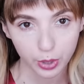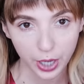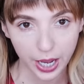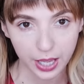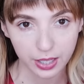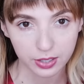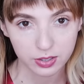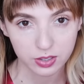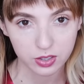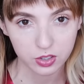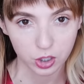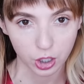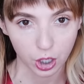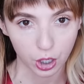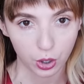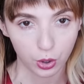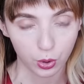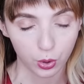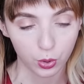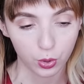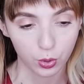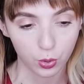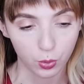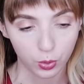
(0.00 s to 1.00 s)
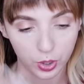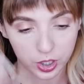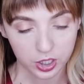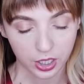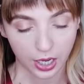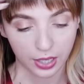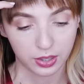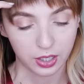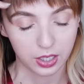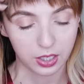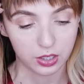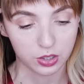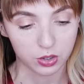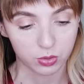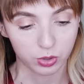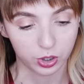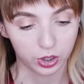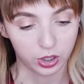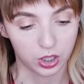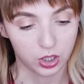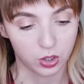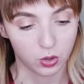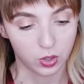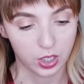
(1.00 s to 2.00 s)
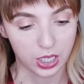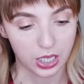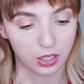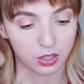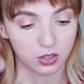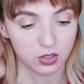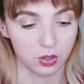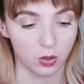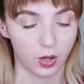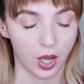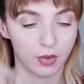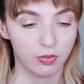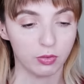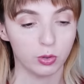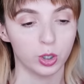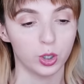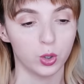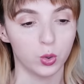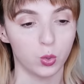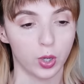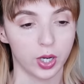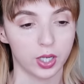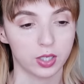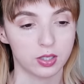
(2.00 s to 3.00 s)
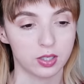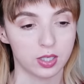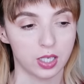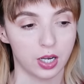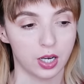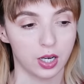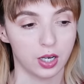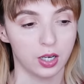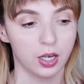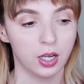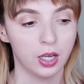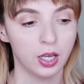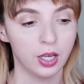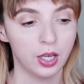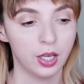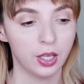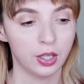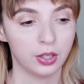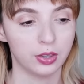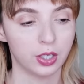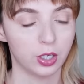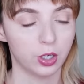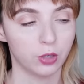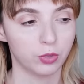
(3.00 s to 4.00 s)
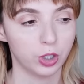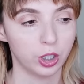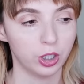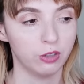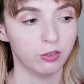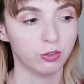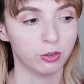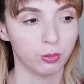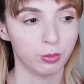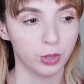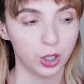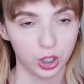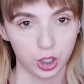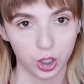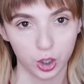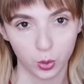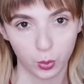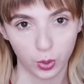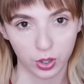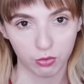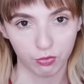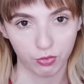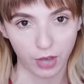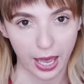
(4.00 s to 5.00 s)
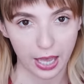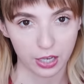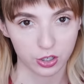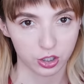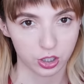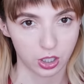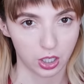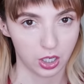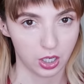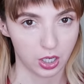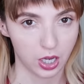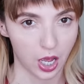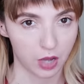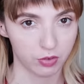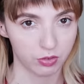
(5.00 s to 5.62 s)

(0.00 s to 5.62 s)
brands too, which I think is really unique. So everyone who works there, they're really familiar with fashion.